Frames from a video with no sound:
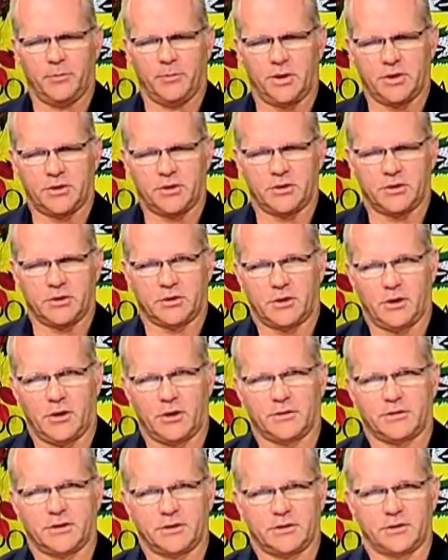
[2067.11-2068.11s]
But Jill
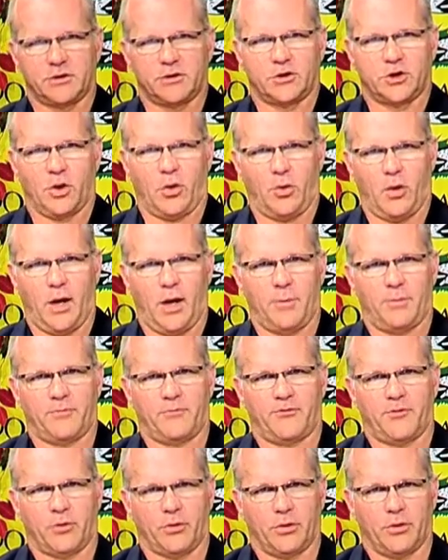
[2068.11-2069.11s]
Clark doesn't show
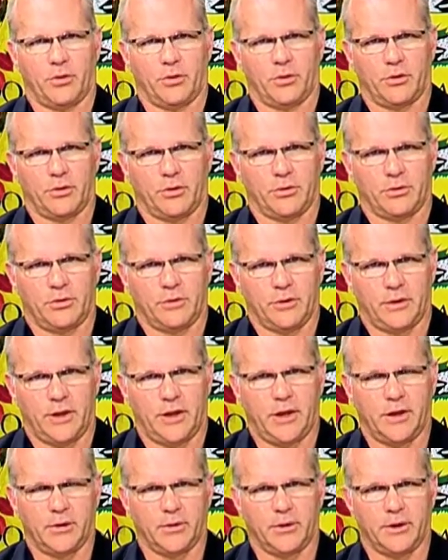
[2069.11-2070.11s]
up for her
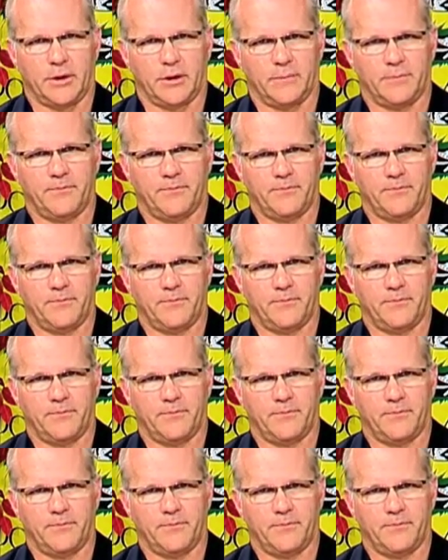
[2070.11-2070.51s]
hearing.